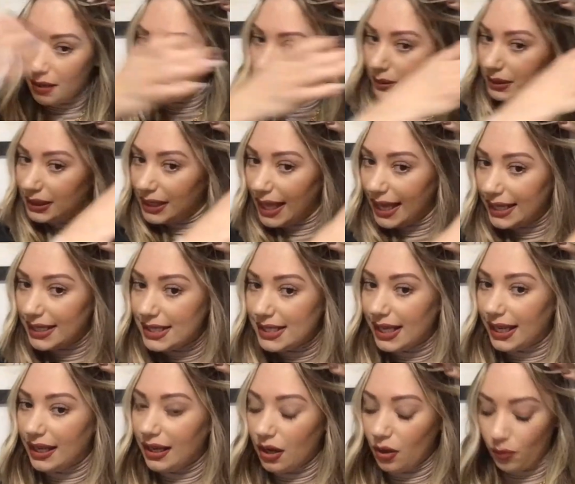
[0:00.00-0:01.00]

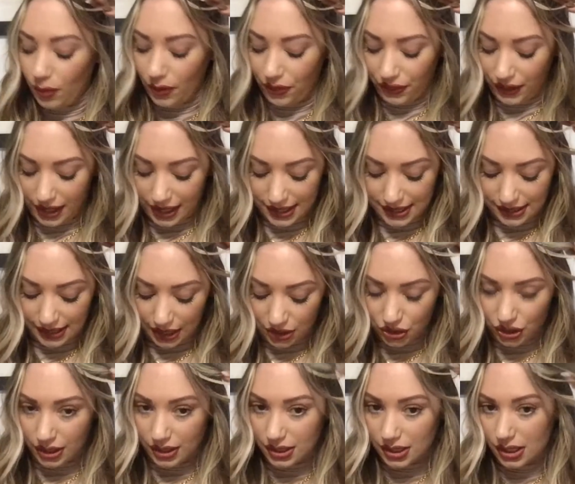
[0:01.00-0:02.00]
blending with the
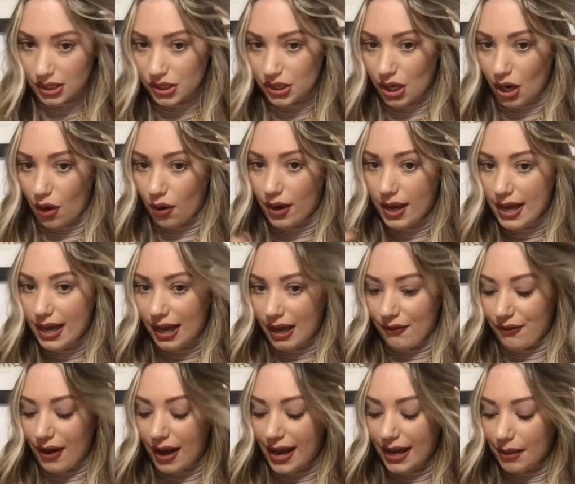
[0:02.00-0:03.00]
extensions. So if
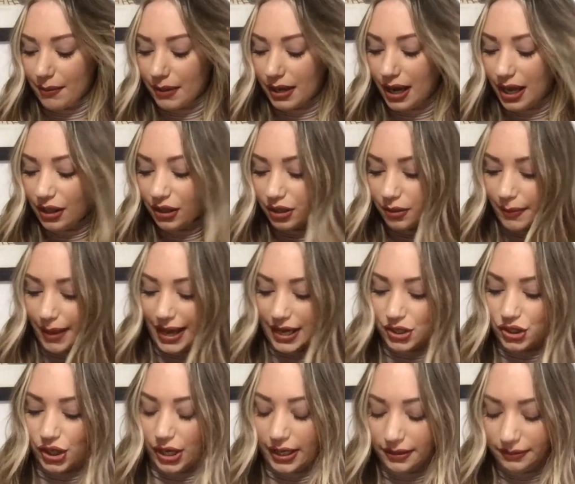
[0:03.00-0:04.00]
I am color
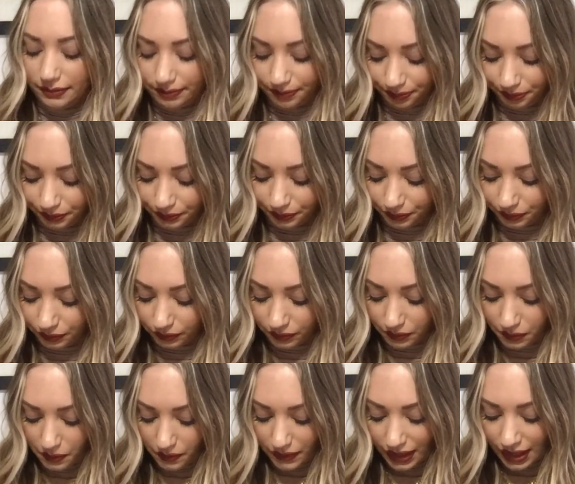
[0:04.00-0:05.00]
matching,
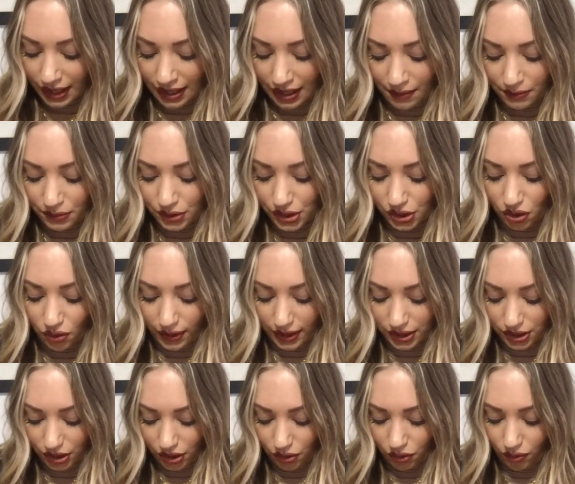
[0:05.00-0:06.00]
and I'm just
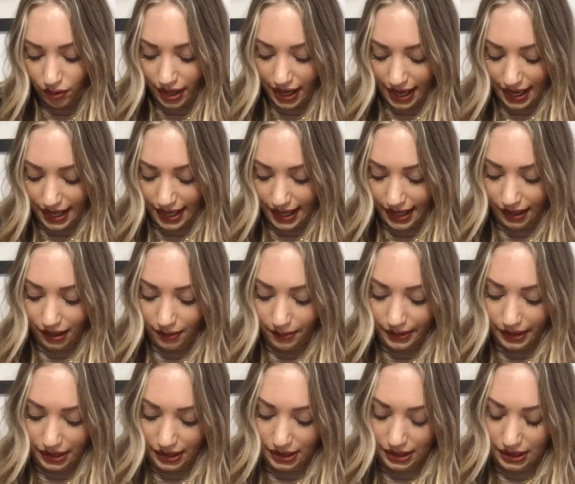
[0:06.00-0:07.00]
going to
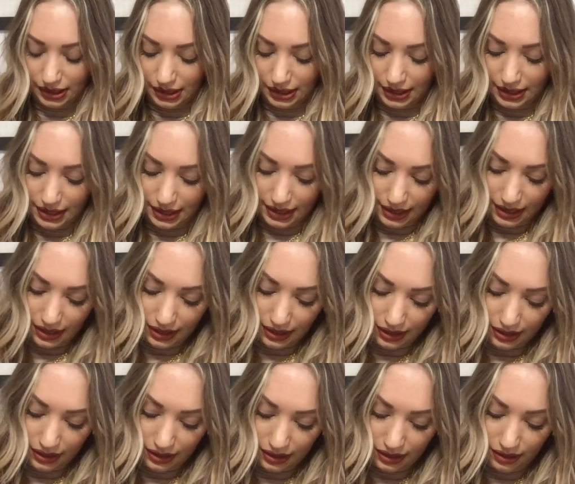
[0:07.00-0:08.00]
grab
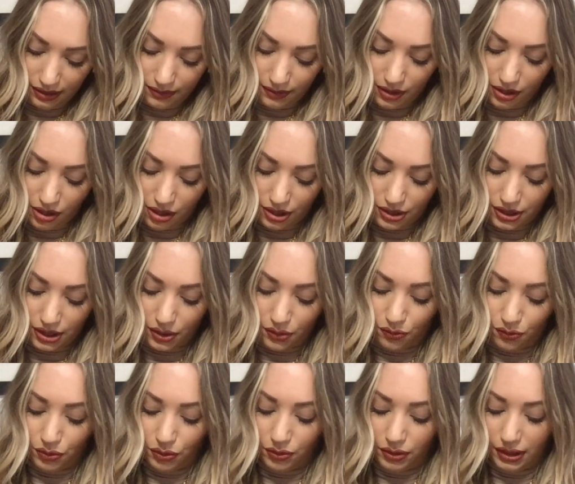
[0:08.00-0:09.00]
Arctic
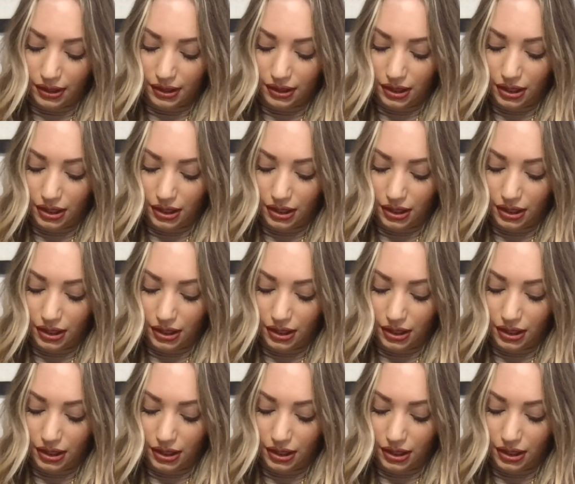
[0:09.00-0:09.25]
Rooted